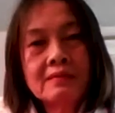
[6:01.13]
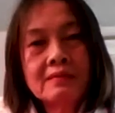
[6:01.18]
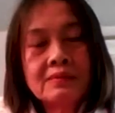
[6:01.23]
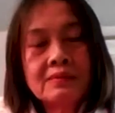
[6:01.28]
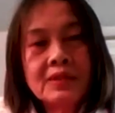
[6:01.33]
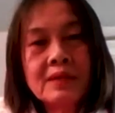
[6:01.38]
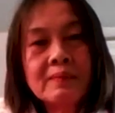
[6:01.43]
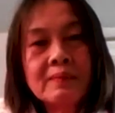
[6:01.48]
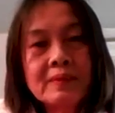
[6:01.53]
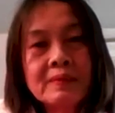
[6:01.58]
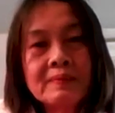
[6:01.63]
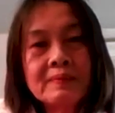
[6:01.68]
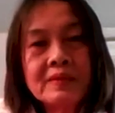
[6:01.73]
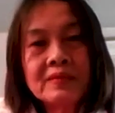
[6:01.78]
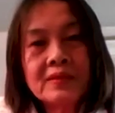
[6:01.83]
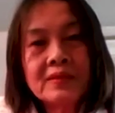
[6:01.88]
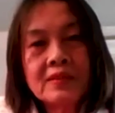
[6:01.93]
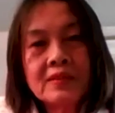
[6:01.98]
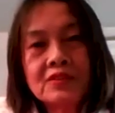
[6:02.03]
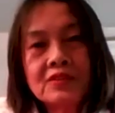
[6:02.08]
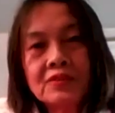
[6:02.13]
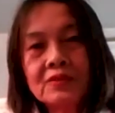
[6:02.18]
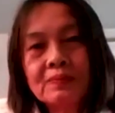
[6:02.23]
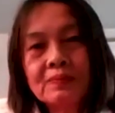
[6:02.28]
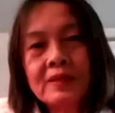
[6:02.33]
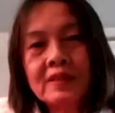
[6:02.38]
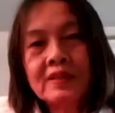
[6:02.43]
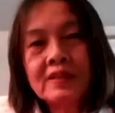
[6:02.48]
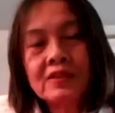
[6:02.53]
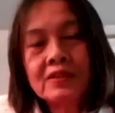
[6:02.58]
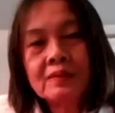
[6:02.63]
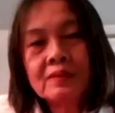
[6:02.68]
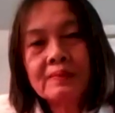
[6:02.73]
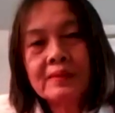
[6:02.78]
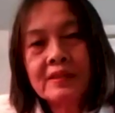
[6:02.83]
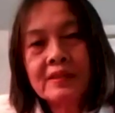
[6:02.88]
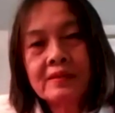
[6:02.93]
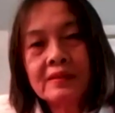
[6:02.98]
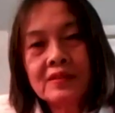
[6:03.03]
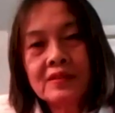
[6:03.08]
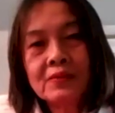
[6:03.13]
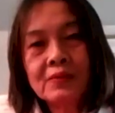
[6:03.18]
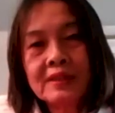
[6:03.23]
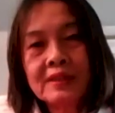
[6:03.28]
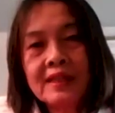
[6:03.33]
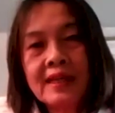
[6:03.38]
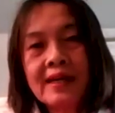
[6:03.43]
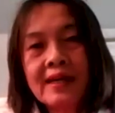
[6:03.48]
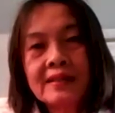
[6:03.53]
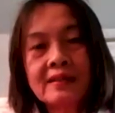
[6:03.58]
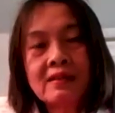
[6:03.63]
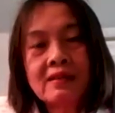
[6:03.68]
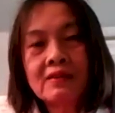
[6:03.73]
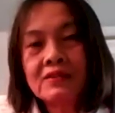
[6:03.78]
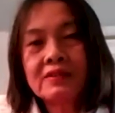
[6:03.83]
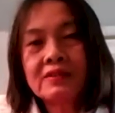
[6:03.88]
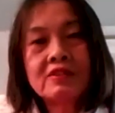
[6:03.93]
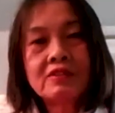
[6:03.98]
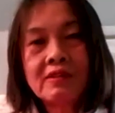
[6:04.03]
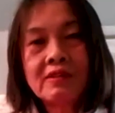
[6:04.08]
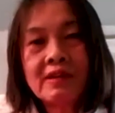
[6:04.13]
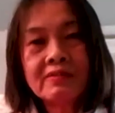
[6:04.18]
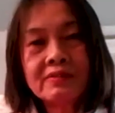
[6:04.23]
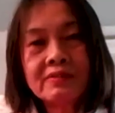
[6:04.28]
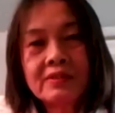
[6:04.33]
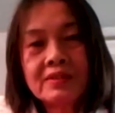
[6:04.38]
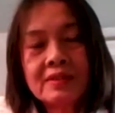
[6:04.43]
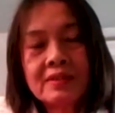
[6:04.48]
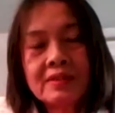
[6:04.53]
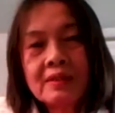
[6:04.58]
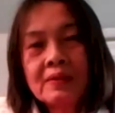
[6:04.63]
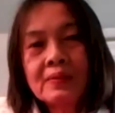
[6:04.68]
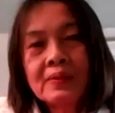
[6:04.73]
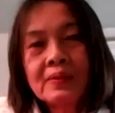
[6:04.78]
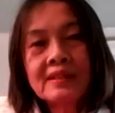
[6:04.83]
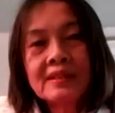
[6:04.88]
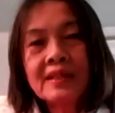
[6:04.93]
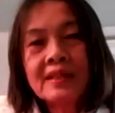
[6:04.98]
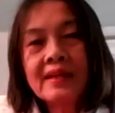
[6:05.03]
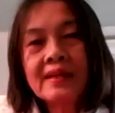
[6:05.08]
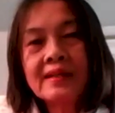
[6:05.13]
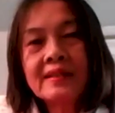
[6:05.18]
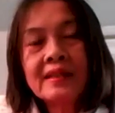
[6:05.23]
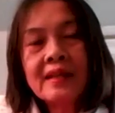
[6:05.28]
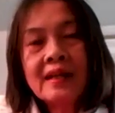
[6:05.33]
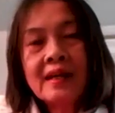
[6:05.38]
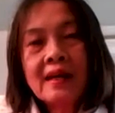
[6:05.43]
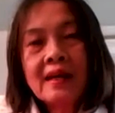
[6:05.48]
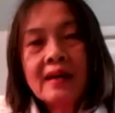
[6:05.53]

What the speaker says: chamber music, Schubert this quintet, and also the Trout quintet,